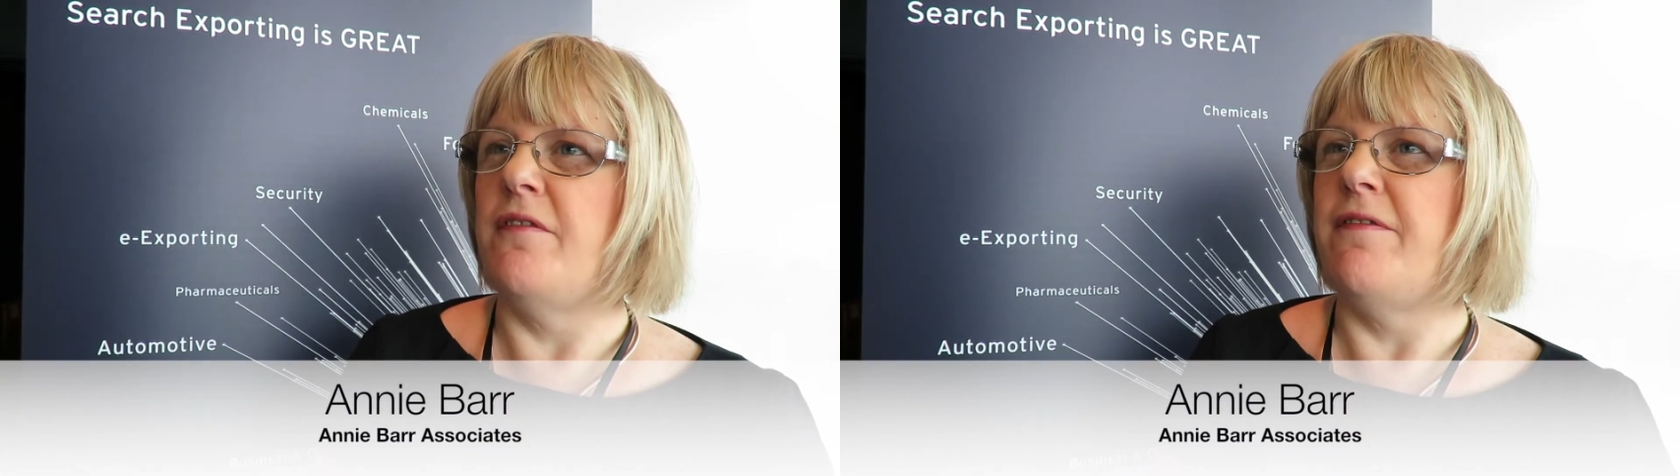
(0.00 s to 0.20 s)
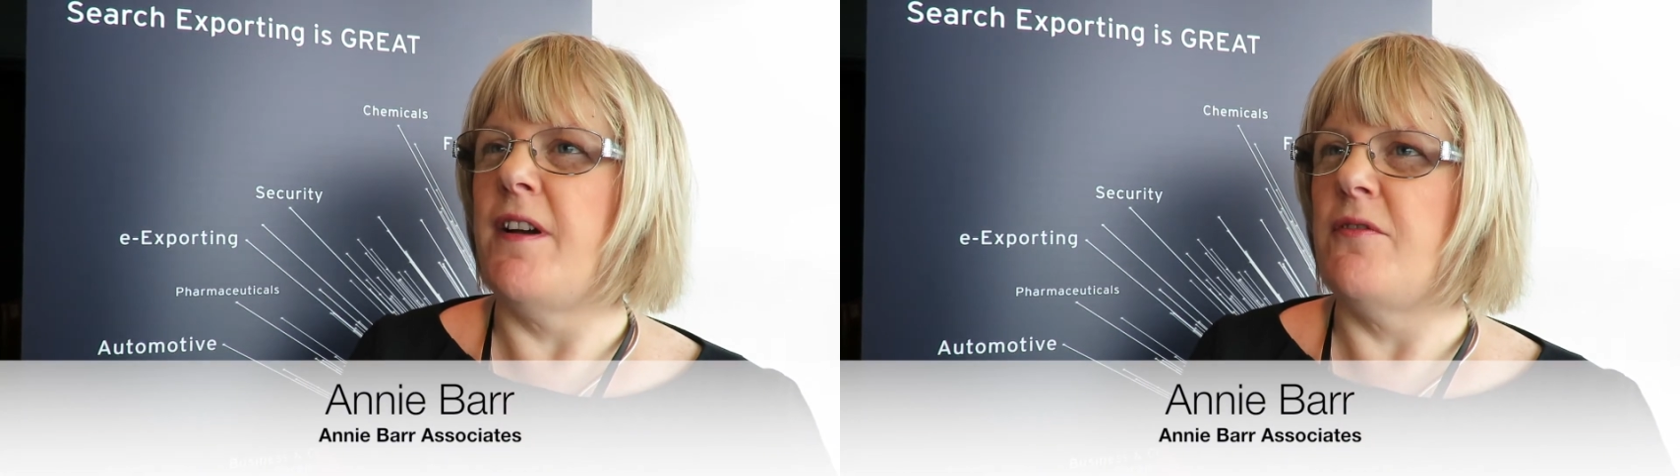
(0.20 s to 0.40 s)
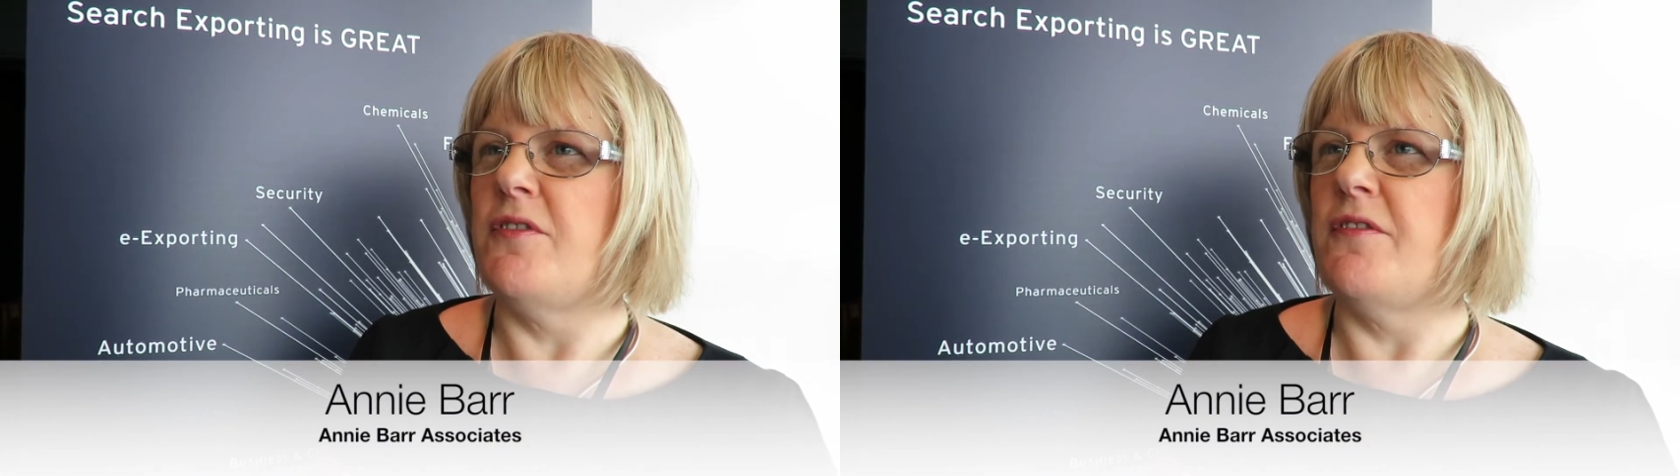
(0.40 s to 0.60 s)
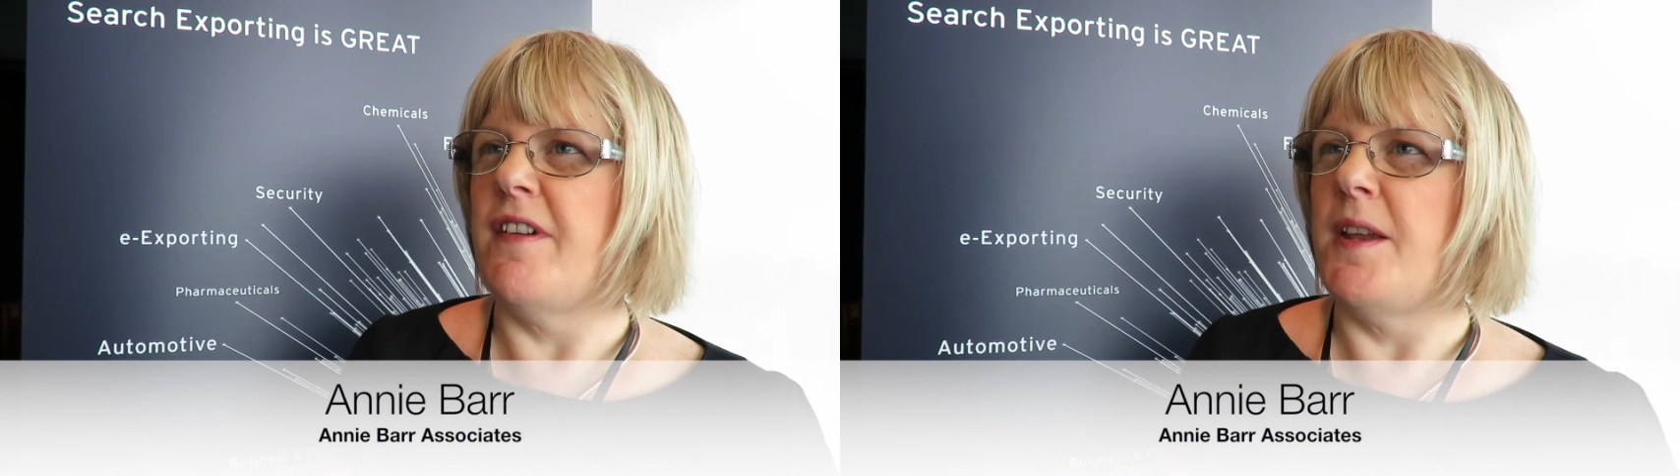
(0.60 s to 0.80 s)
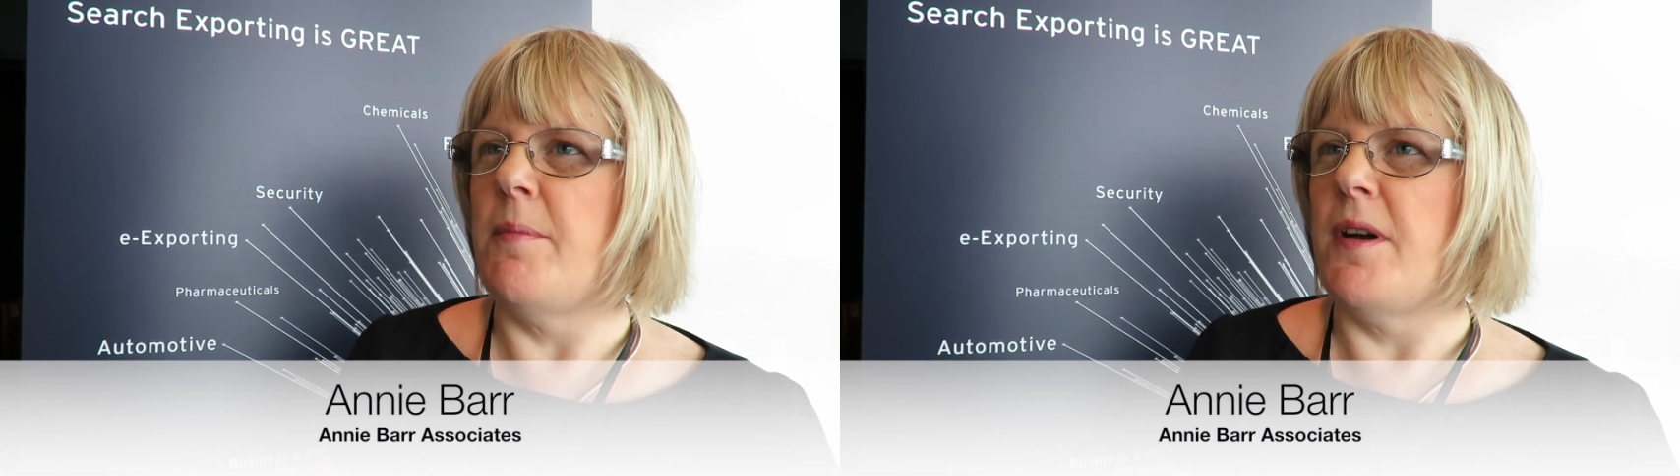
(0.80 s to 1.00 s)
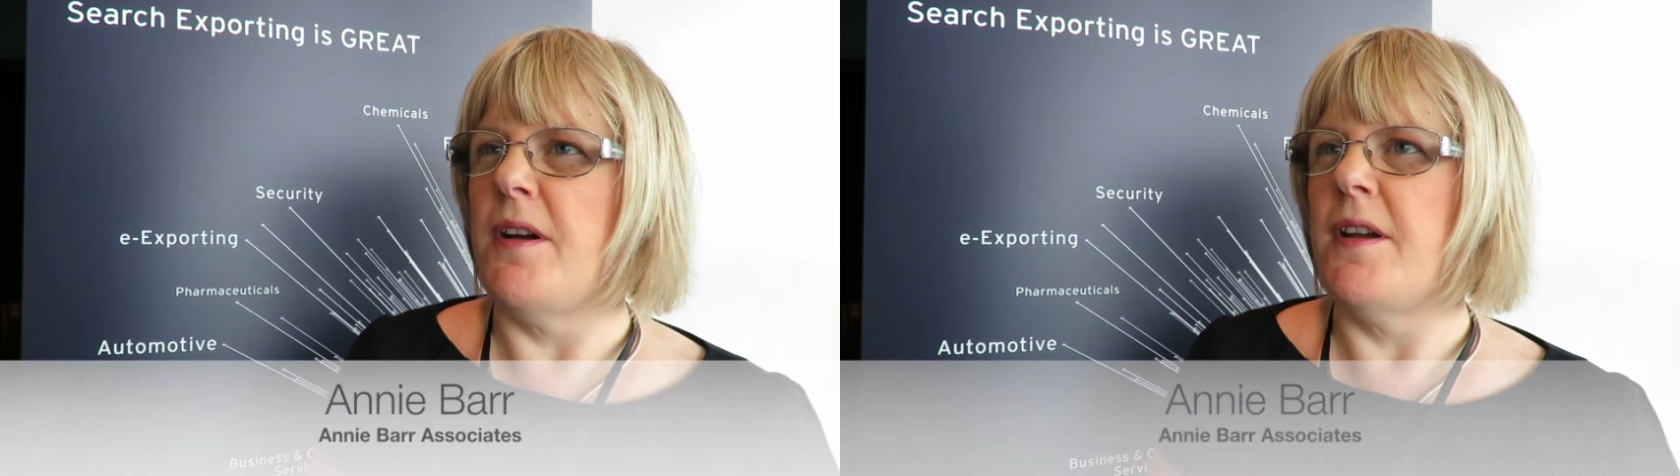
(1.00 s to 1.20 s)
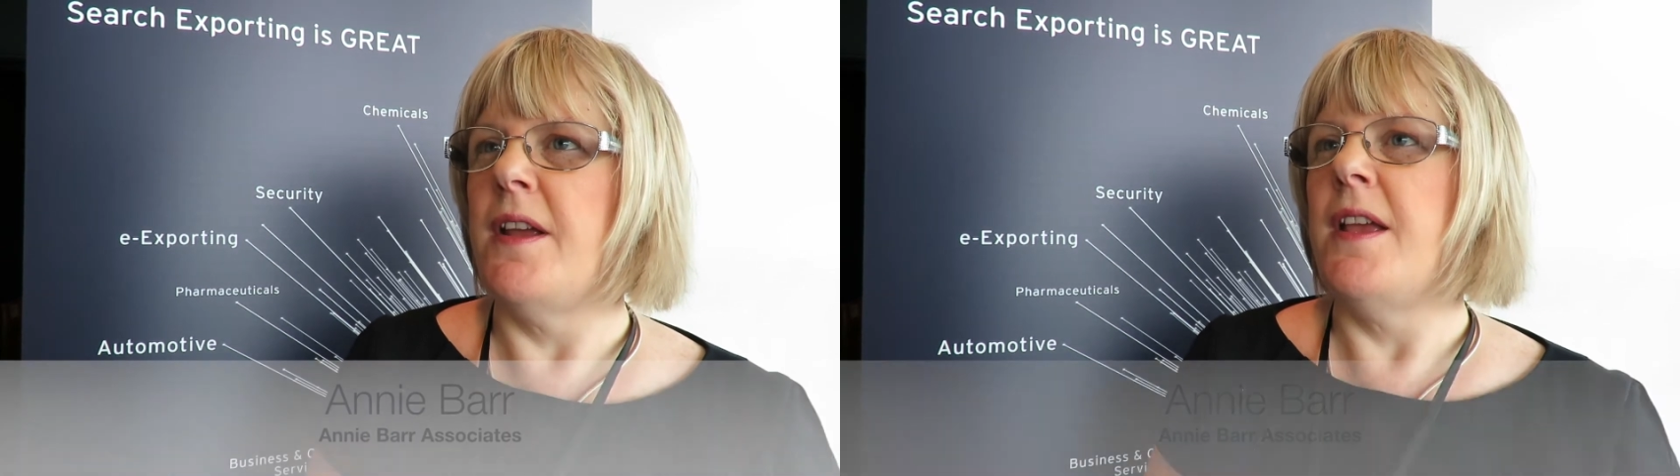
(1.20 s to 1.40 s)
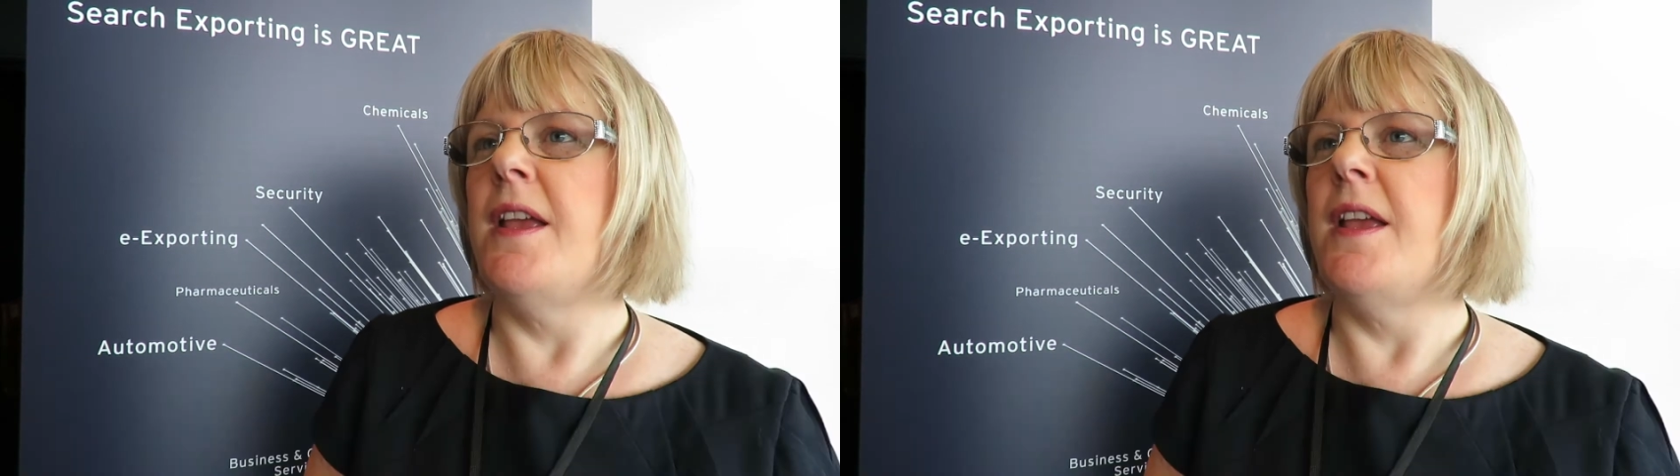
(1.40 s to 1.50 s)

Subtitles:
and founder of Annie Barr